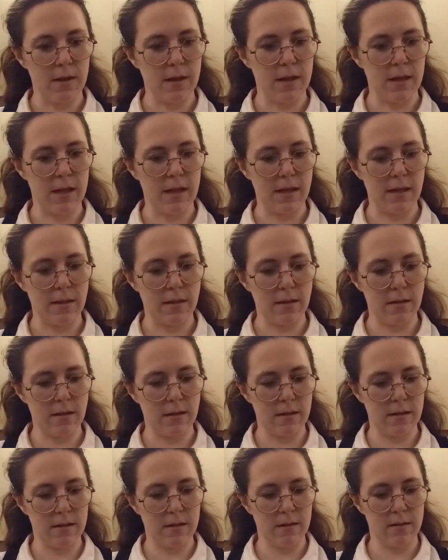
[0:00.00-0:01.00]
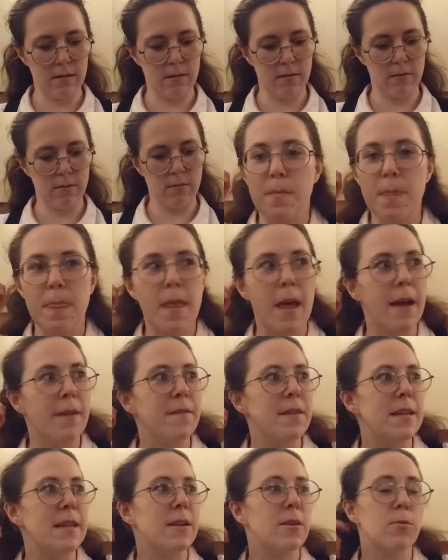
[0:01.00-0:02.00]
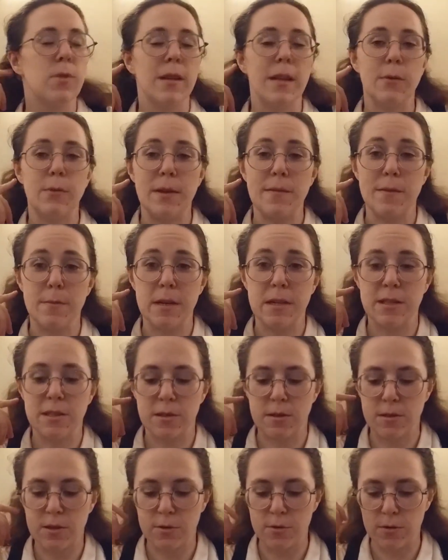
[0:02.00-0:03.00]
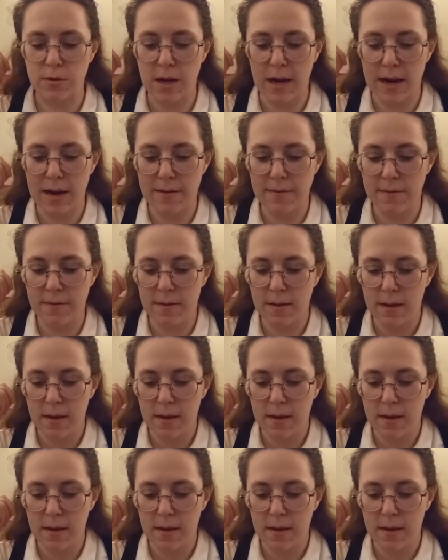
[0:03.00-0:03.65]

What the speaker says: Very nice. I figured while I wait for my dessert to arrive,